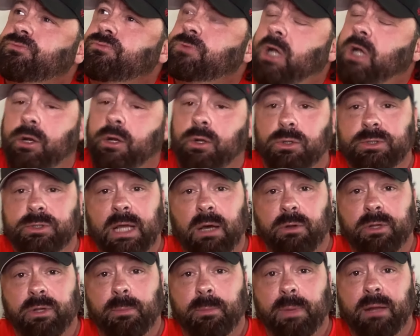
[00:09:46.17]
And who's now
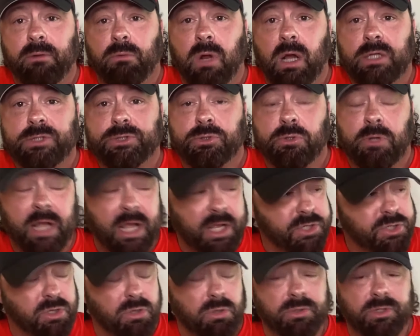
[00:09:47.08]
on the main roster?
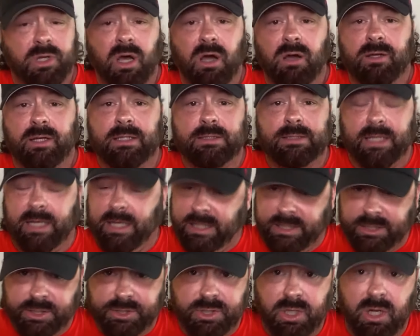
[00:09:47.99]
Angelo Dawkins. And he
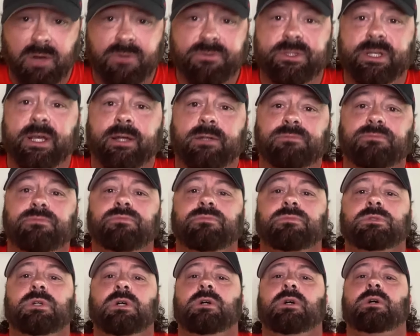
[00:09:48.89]
deserves it.
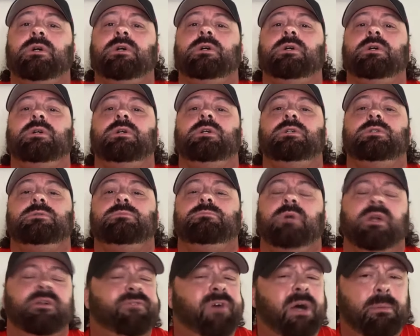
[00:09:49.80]

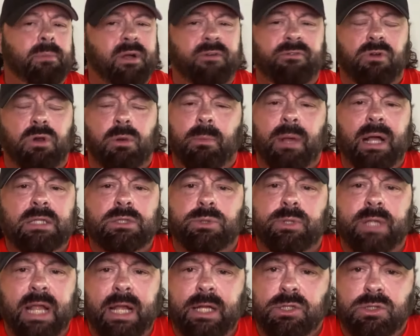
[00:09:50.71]
But if I'm ever in a match
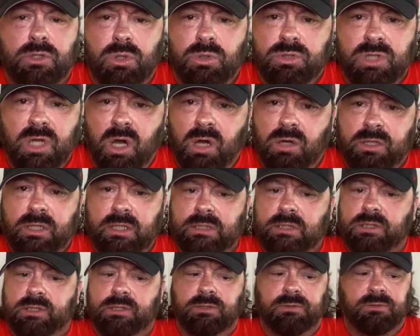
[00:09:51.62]
with Angelo
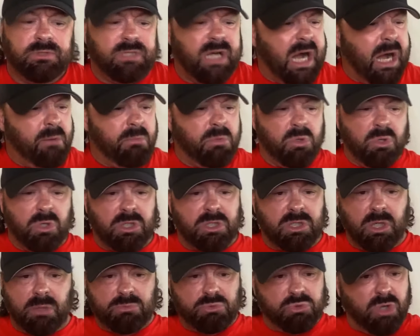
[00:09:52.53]
Dawkins, I'm going to
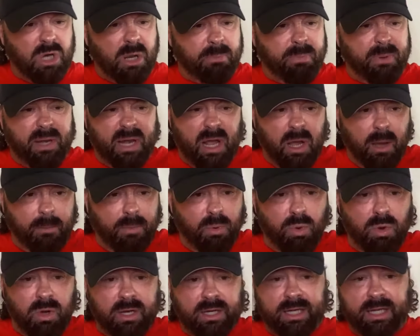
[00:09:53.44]
come drop an
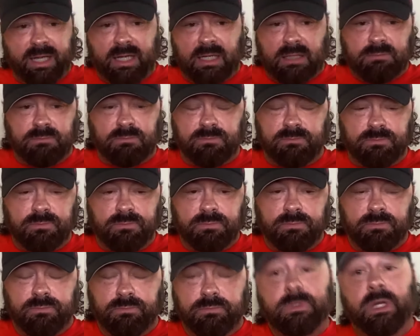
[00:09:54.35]
elbow on him,
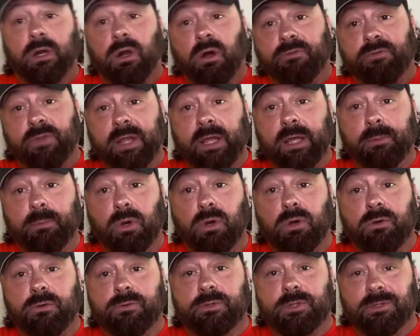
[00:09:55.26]
and hopefully he
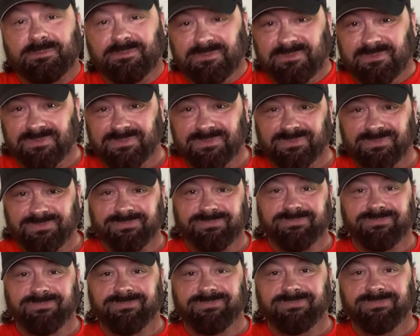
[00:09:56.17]
moves.
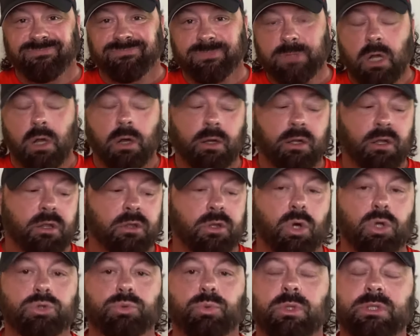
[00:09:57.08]

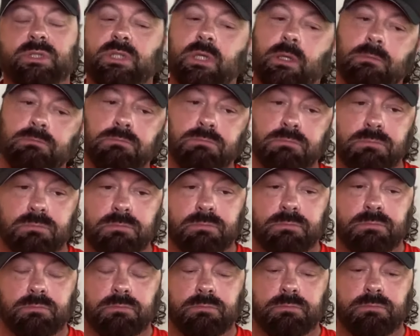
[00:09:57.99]
Those were some
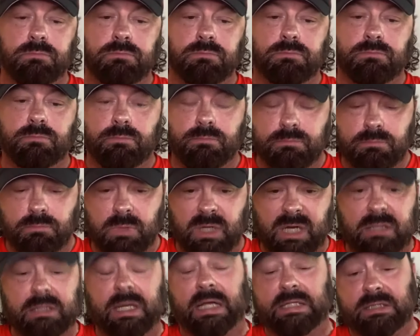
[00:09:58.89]

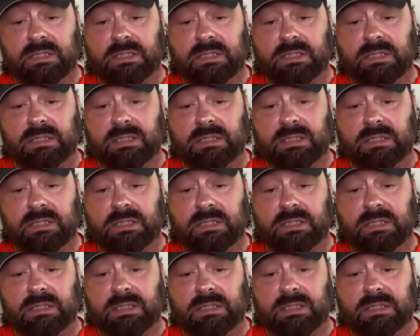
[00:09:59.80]
well, not